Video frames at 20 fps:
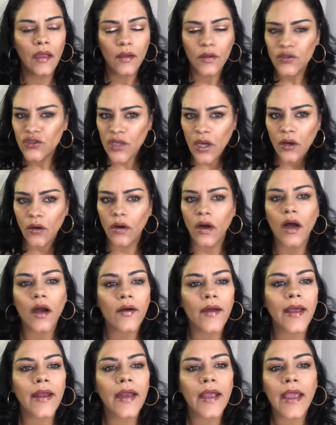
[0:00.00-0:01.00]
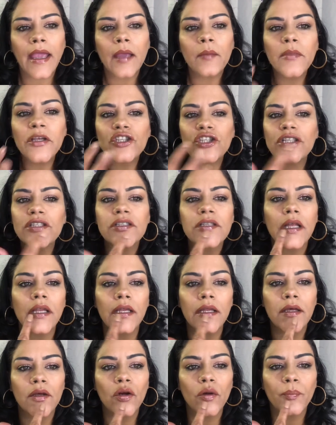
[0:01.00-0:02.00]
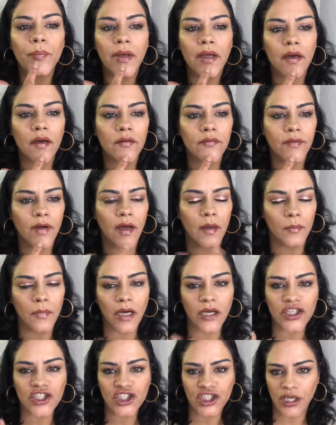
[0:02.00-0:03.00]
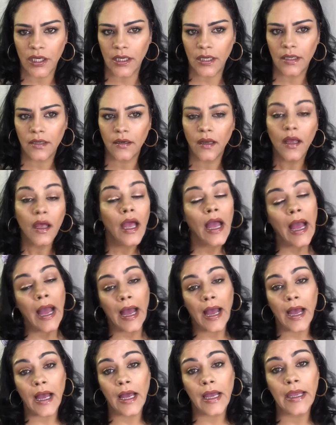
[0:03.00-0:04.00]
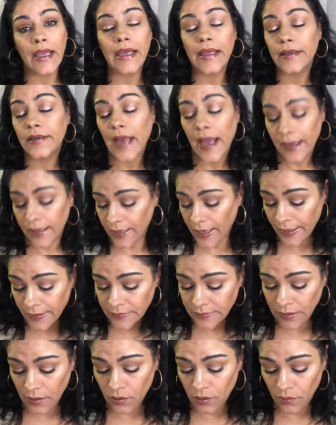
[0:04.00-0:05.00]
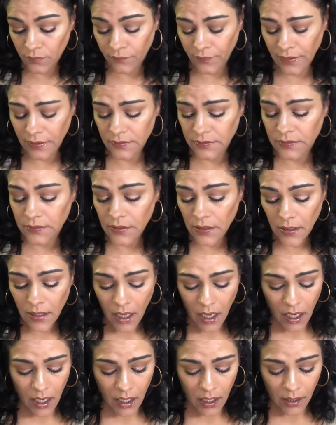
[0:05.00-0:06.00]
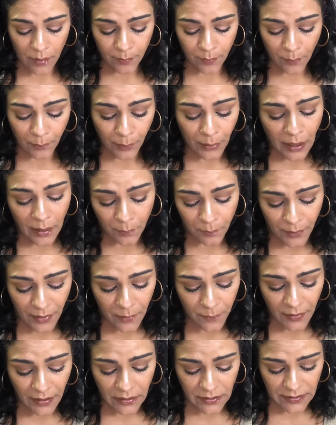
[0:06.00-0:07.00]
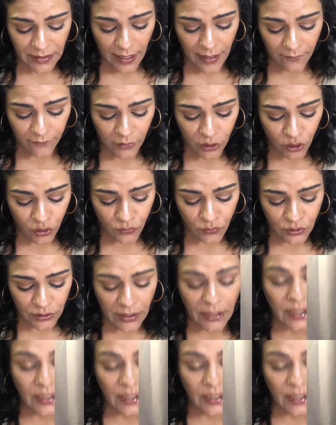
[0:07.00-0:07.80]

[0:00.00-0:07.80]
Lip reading: So, all right, it gave me just a little bit of a sheen. I can't tell you if it's plumping because I haven't used